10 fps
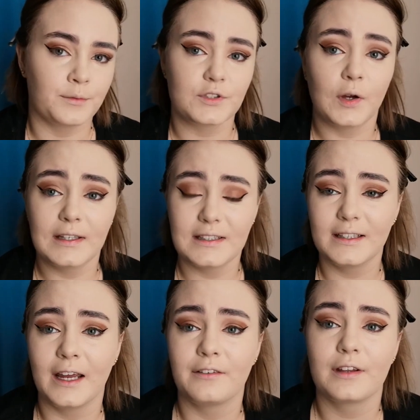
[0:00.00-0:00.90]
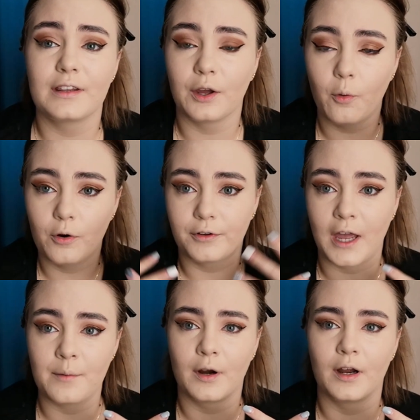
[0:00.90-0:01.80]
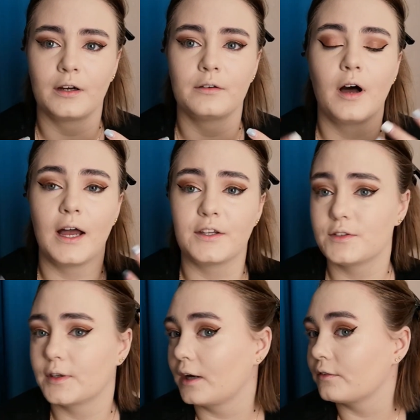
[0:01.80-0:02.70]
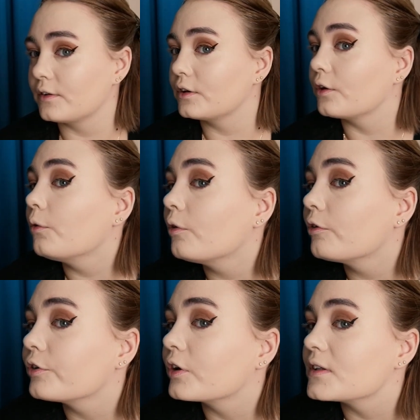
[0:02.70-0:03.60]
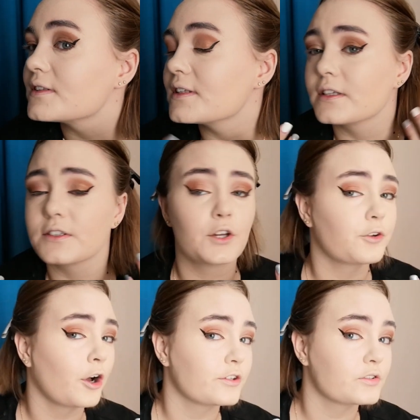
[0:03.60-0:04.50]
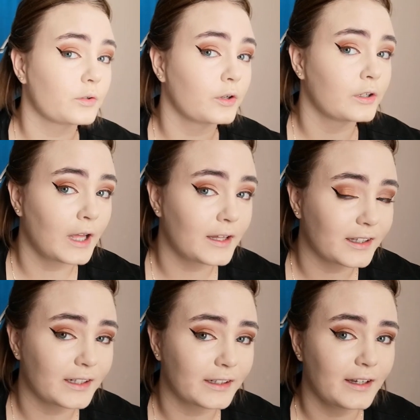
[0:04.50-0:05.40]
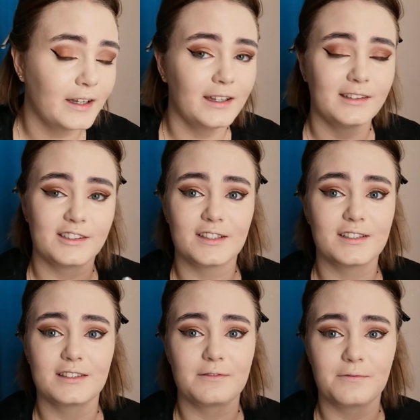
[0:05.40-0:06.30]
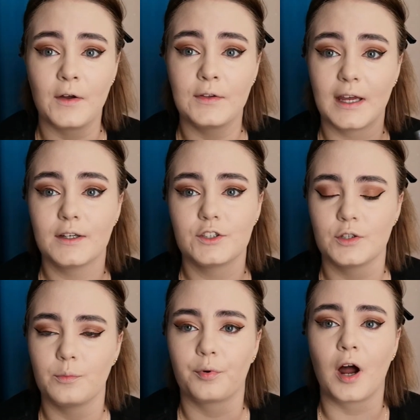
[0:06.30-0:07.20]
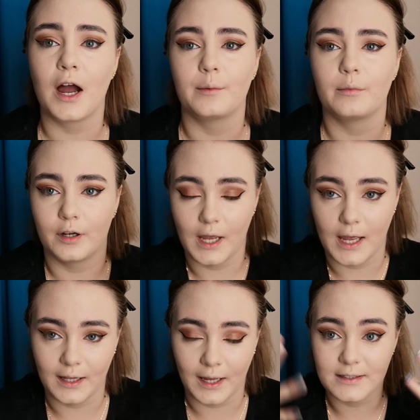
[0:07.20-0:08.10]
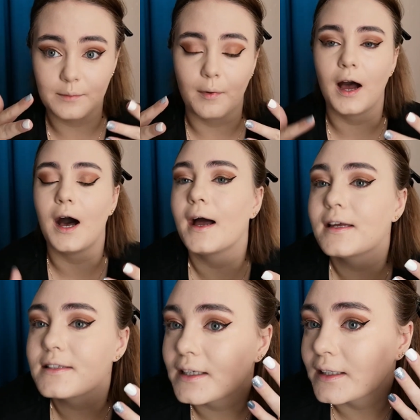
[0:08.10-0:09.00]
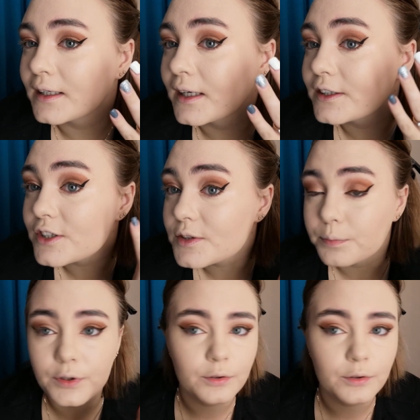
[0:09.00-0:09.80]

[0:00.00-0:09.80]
So I did everything off camera. I took everything off. You can see there's no contour, nothing, just foundation, primer, and I did my eyes, and then I just